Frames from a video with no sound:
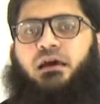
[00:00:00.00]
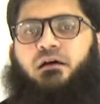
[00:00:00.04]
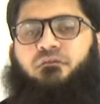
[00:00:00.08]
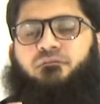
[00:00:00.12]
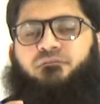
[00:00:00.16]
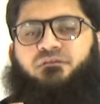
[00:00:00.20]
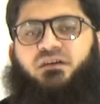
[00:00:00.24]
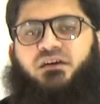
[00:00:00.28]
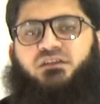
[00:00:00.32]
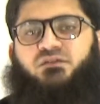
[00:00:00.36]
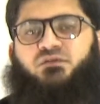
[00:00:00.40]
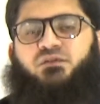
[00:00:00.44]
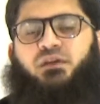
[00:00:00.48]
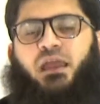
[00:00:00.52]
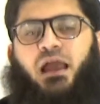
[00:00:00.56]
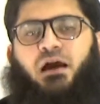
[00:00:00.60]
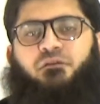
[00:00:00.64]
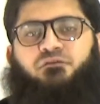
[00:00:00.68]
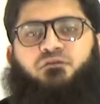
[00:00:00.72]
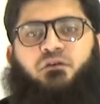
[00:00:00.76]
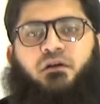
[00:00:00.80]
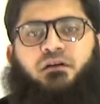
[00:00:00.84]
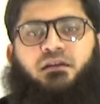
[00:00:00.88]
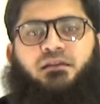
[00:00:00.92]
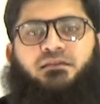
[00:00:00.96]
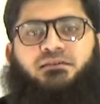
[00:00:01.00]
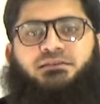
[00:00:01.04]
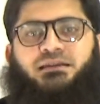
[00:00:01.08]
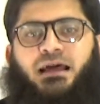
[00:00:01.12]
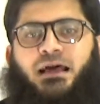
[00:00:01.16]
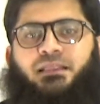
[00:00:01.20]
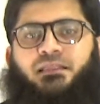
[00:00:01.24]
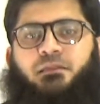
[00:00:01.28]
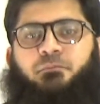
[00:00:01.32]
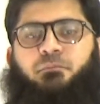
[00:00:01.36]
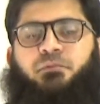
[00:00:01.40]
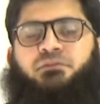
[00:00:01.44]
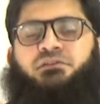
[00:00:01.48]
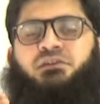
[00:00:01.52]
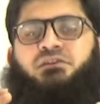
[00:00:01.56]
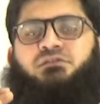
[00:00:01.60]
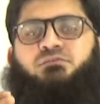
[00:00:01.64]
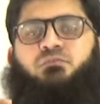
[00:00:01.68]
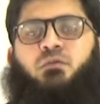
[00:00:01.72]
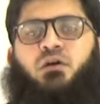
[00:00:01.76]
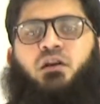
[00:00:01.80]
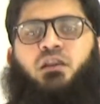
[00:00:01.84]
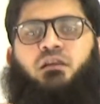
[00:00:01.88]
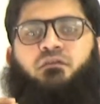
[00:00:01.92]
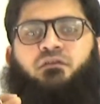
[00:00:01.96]
first we have to understand the business
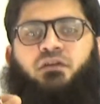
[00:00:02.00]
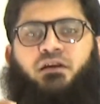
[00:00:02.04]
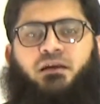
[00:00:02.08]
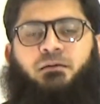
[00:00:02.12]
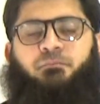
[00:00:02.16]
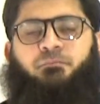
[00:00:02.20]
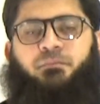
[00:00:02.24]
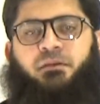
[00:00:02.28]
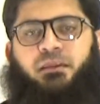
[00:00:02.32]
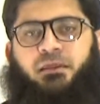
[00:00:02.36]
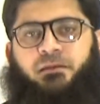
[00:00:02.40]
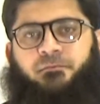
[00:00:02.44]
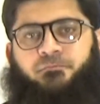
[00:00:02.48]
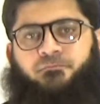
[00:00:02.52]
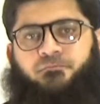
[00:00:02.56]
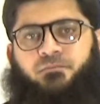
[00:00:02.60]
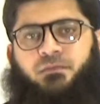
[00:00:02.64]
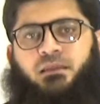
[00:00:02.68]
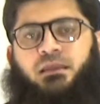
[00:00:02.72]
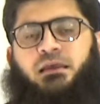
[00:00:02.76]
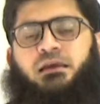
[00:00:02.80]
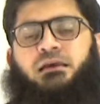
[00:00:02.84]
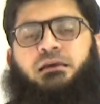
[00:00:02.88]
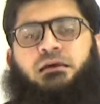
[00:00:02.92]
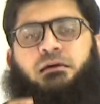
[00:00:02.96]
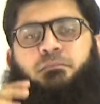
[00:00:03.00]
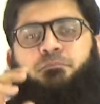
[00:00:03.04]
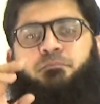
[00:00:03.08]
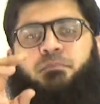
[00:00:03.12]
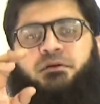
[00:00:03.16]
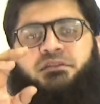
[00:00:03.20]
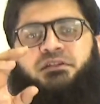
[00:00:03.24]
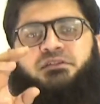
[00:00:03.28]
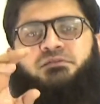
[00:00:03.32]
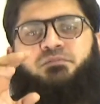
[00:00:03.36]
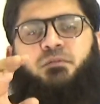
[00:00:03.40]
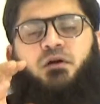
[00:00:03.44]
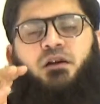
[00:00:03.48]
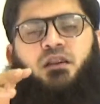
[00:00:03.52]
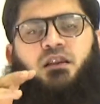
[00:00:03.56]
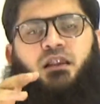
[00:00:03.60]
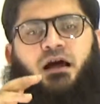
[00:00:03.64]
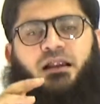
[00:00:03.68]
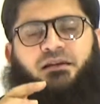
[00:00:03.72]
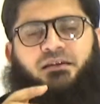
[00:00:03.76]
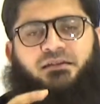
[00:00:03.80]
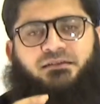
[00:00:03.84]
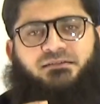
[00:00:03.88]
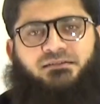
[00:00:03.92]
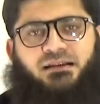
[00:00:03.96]
model of the company.
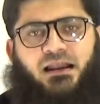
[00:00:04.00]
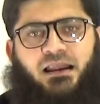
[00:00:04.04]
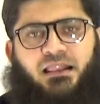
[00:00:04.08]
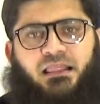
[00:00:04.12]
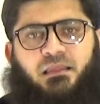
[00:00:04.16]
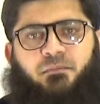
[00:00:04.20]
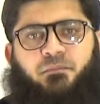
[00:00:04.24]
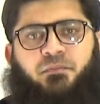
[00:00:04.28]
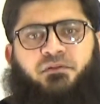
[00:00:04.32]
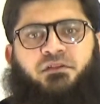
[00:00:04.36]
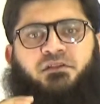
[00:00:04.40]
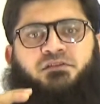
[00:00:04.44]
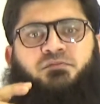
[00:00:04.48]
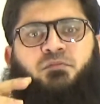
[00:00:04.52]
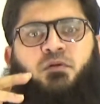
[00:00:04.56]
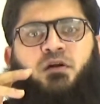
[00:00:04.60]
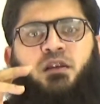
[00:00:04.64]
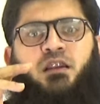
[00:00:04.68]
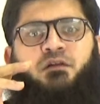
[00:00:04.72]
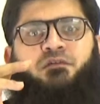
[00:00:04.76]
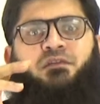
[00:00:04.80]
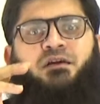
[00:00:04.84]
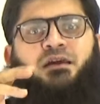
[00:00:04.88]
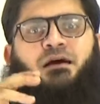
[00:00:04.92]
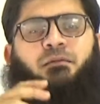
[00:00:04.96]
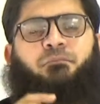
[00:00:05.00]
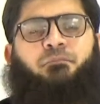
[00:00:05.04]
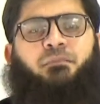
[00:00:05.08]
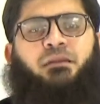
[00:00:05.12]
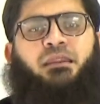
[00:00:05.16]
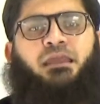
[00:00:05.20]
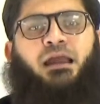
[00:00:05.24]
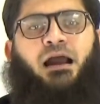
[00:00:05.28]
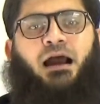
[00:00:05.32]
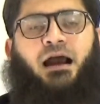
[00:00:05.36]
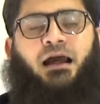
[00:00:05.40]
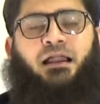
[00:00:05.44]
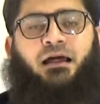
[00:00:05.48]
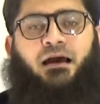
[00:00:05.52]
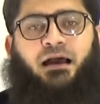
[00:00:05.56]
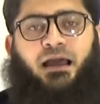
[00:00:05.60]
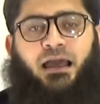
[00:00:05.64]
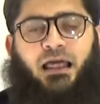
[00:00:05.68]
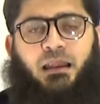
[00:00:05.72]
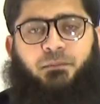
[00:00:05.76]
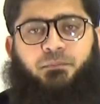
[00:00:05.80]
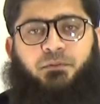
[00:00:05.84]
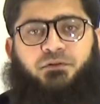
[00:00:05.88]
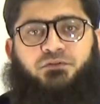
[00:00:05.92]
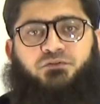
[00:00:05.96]
Understand the business model of the company
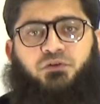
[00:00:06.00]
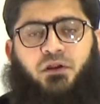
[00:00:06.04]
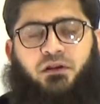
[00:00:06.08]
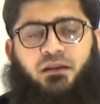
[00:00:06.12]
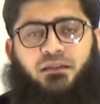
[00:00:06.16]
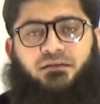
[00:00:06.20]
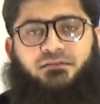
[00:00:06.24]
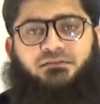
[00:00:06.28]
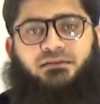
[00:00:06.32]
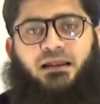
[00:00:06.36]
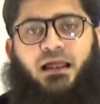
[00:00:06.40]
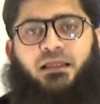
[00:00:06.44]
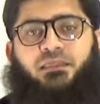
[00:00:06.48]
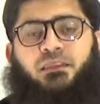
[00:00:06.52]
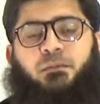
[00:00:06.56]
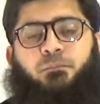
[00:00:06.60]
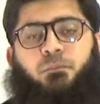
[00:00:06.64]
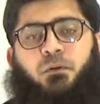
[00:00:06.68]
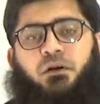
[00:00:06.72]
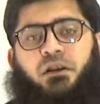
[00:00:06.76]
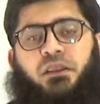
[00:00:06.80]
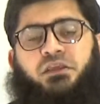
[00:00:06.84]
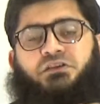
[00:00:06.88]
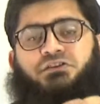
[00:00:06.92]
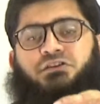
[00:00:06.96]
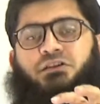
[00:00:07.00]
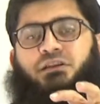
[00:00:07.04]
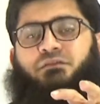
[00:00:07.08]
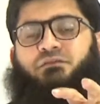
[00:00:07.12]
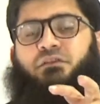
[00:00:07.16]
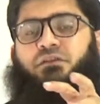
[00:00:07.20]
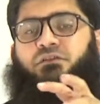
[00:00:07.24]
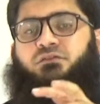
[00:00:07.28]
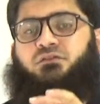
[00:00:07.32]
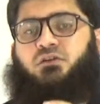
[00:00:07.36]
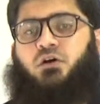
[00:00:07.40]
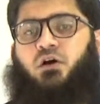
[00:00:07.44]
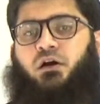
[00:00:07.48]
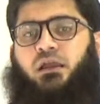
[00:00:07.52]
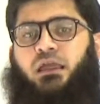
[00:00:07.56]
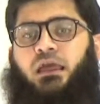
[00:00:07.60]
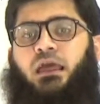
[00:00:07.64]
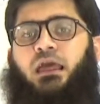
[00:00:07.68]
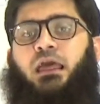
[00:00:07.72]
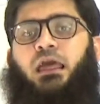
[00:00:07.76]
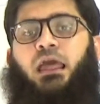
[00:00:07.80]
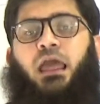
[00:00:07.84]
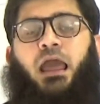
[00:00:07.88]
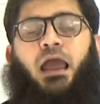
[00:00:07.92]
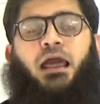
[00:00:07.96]
help us to understand the potential of the stock
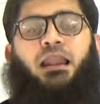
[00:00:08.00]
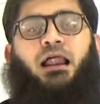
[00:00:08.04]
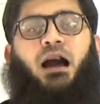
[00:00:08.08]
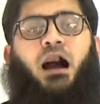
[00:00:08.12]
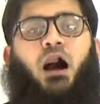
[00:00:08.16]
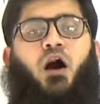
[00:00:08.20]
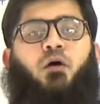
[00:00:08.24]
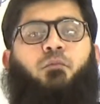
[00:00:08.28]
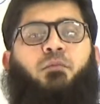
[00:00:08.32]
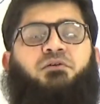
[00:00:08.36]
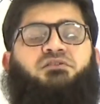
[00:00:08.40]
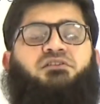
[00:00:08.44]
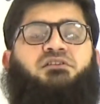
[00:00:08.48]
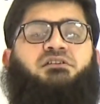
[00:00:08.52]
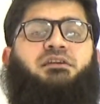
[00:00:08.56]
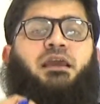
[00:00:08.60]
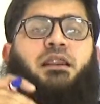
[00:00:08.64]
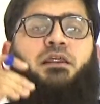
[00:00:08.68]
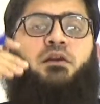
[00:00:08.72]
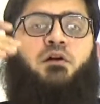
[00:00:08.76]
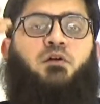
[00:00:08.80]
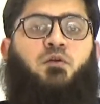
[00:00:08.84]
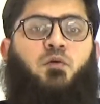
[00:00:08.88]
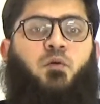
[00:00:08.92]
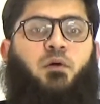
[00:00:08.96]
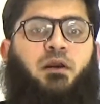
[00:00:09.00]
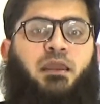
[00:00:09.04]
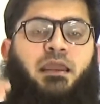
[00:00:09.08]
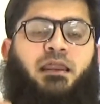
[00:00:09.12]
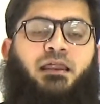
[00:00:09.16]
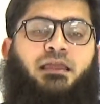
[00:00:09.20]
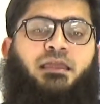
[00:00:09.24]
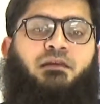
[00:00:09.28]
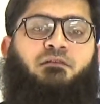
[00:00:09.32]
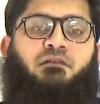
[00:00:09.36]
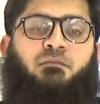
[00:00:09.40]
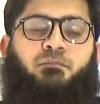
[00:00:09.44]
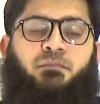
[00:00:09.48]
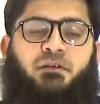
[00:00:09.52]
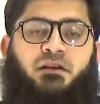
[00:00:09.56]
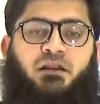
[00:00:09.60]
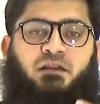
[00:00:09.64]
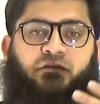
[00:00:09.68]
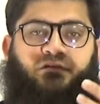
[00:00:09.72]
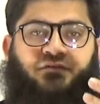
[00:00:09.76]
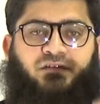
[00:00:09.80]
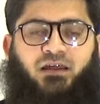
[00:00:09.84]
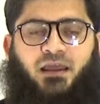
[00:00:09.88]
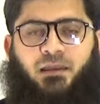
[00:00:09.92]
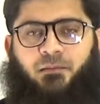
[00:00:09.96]
and how much it can grow in a given period
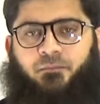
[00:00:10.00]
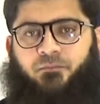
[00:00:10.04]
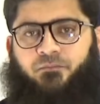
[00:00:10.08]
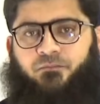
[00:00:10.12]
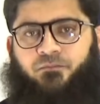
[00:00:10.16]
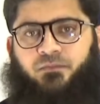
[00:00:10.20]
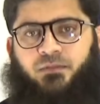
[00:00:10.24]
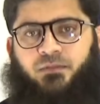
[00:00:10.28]
of time.